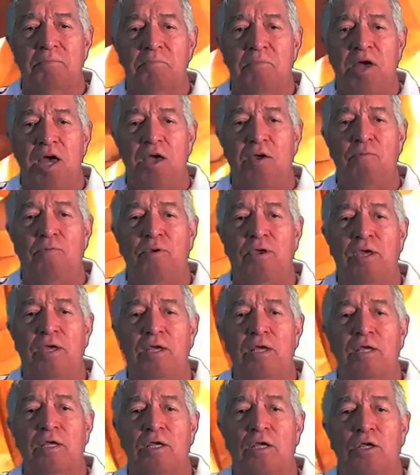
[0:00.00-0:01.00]

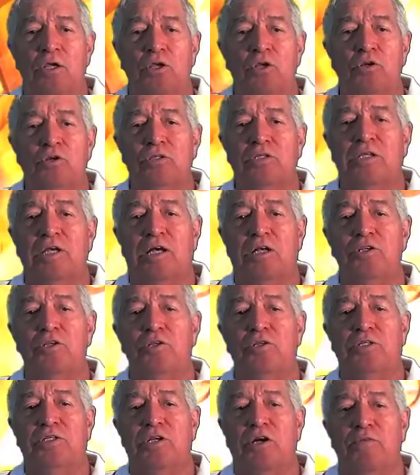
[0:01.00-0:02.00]
Maybe you'll tell
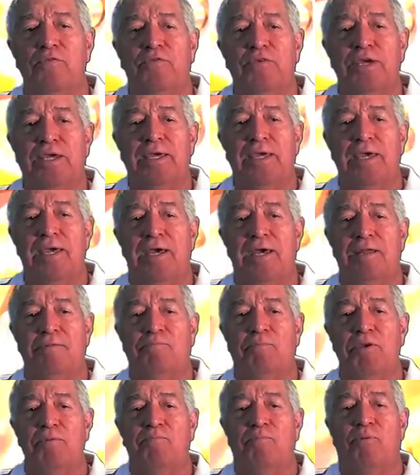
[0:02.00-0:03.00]
yourself you
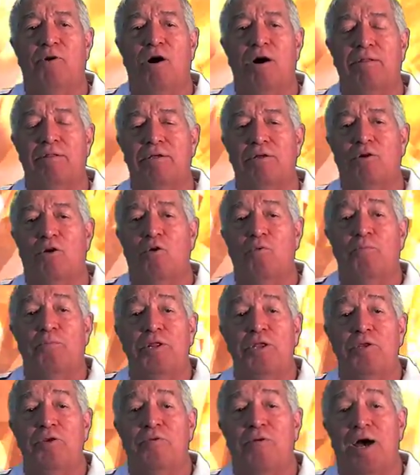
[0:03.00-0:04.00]
can't be bothered
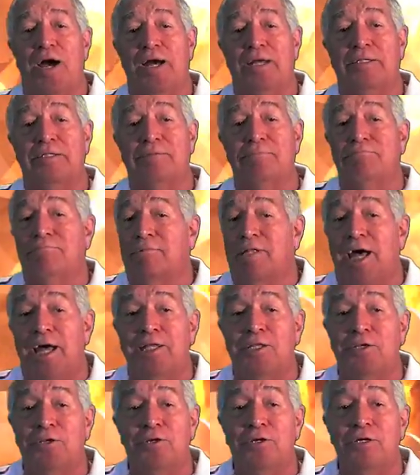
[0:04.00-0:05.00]
opening your eyes.
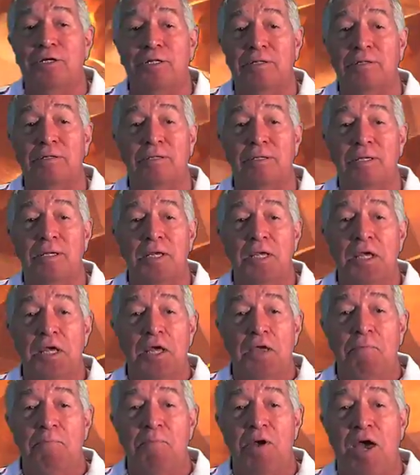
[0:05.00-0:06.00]
That's good.
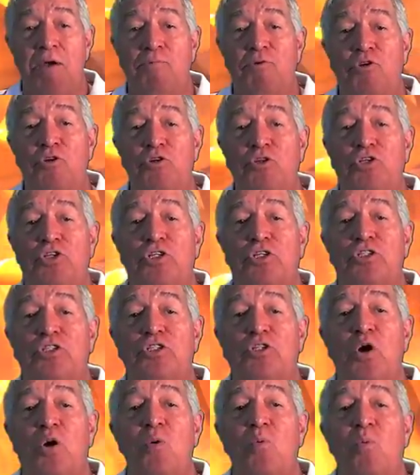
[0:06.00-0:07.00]
Maybe you
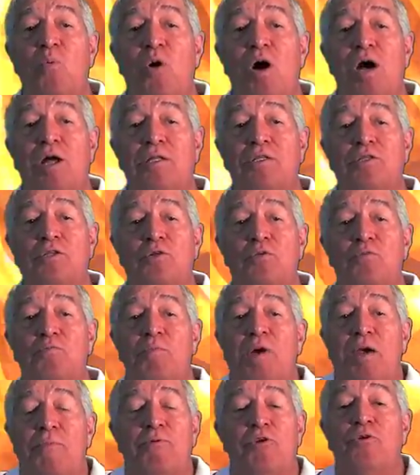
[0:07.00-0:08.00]
just don't want to.
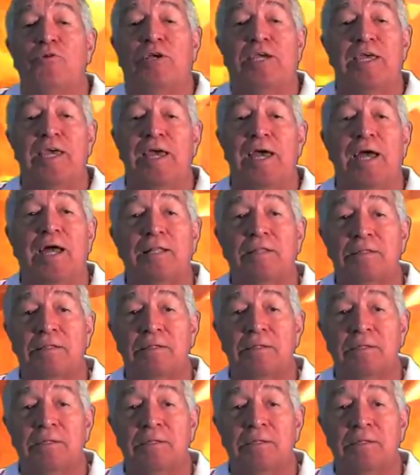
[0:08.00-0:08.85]
Maybe you can't.